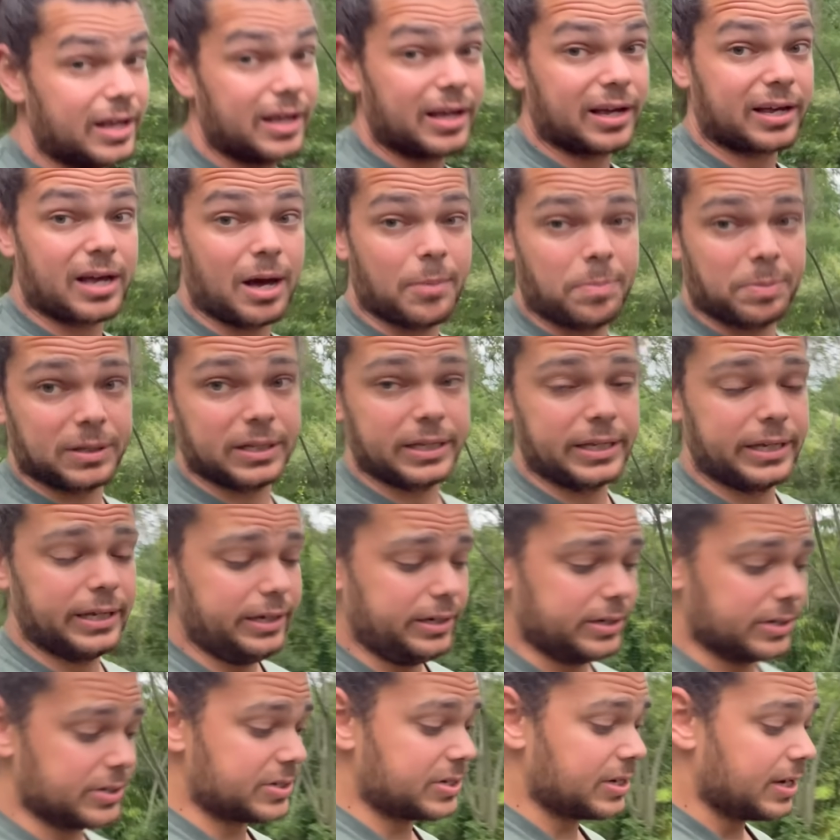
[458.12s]
a couple of
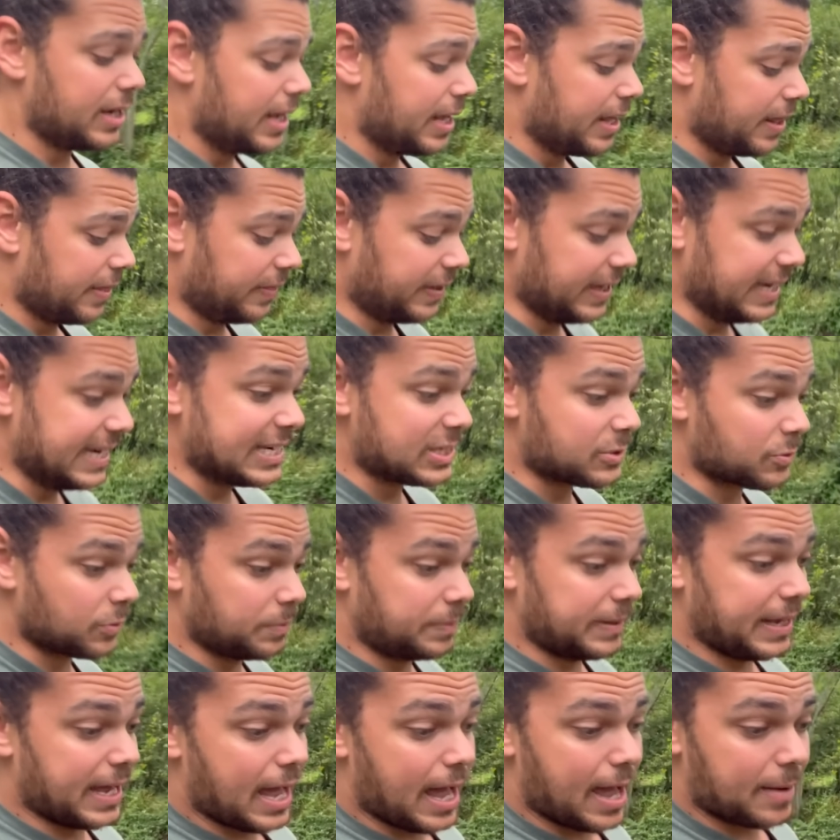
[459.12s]
years. These would
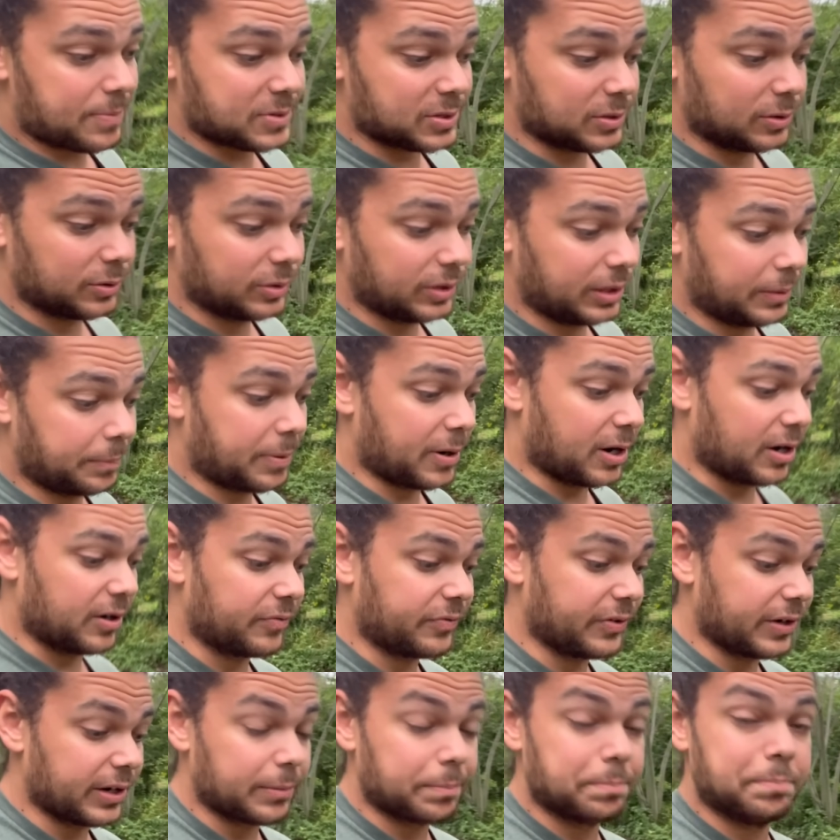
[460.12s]
be absolutely
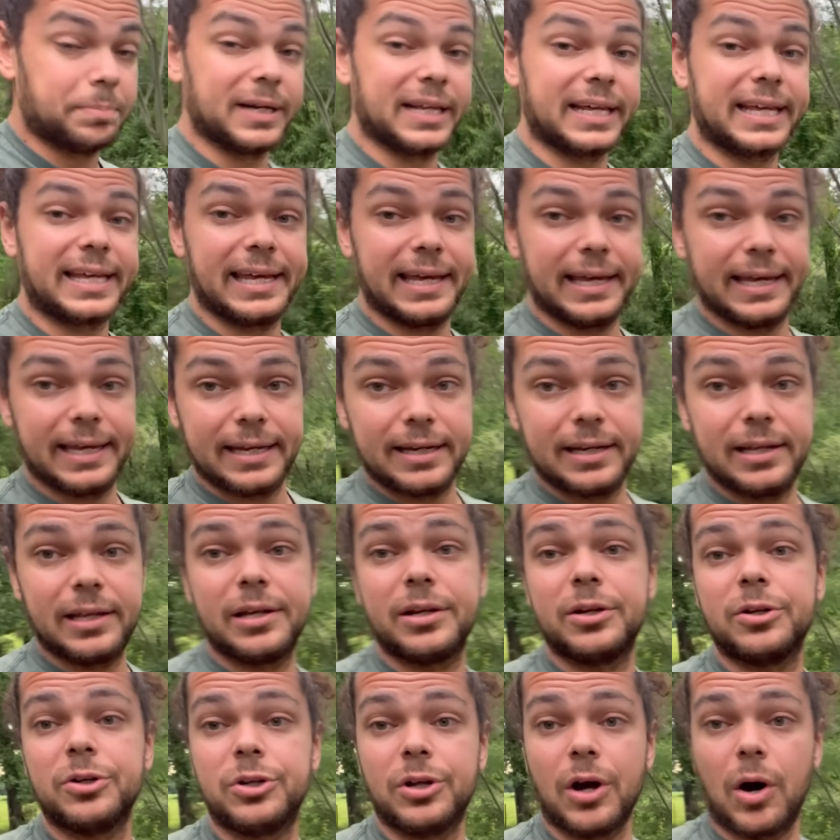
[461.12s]
perfect. But again,
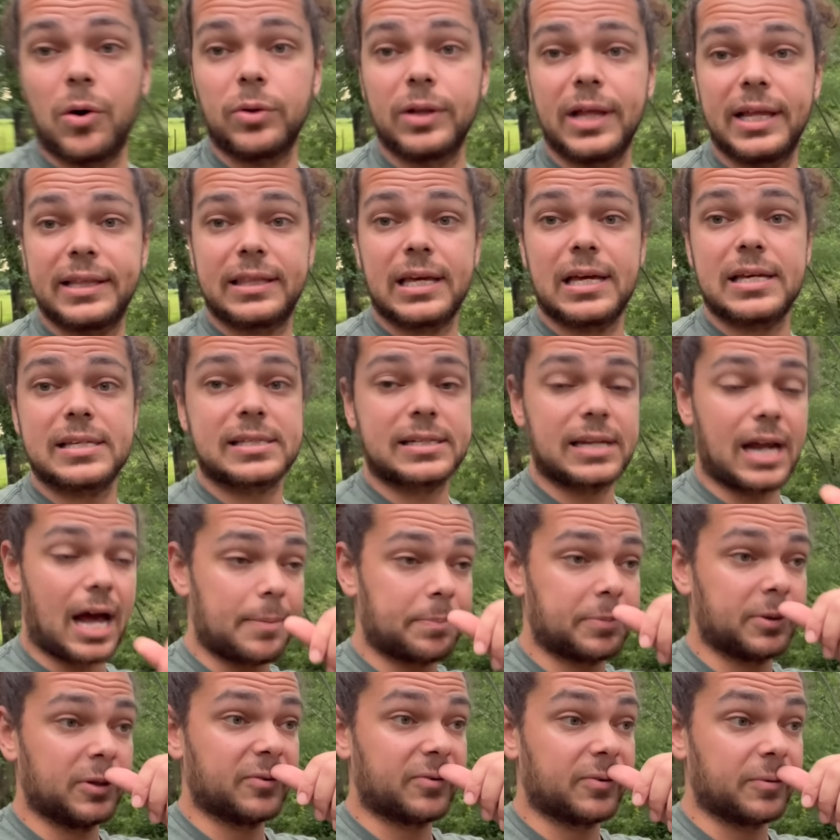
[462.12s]
don't let that
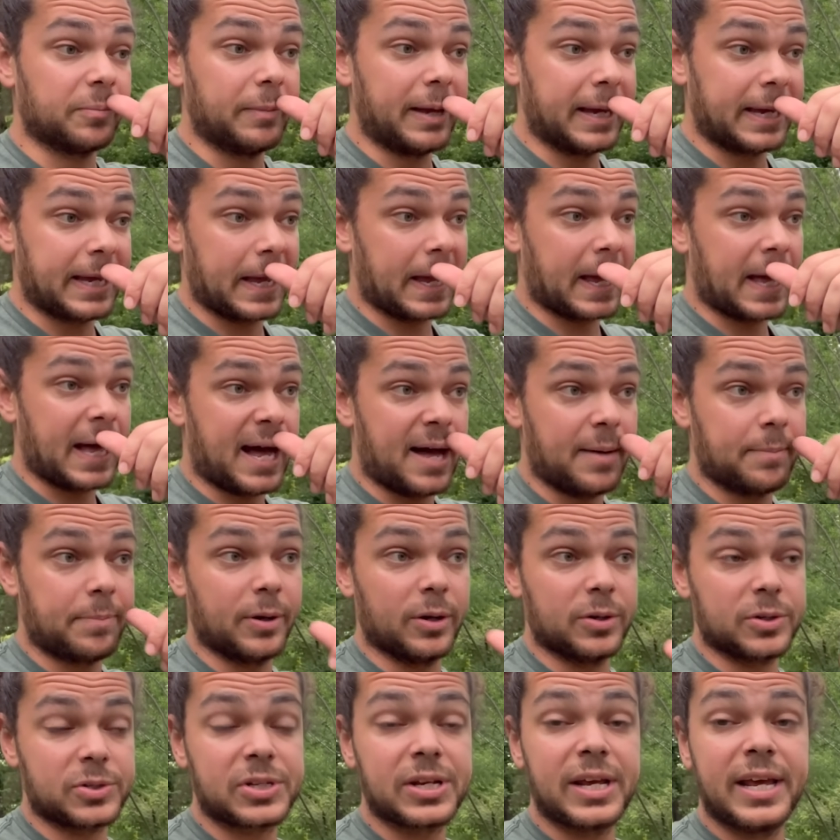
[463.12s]
stop you from making
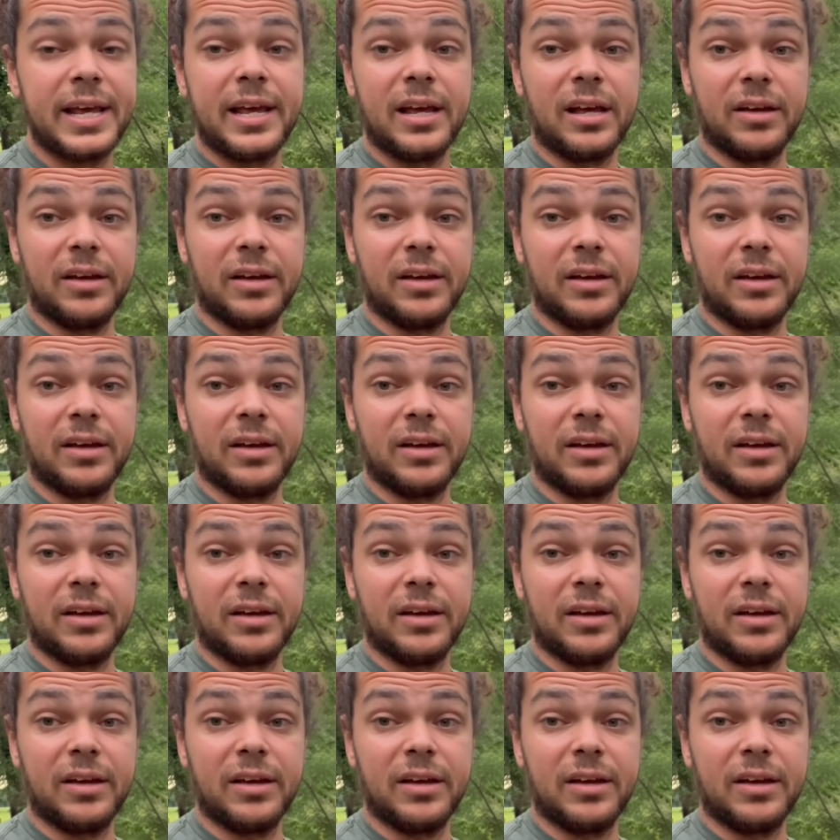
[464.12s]
compost.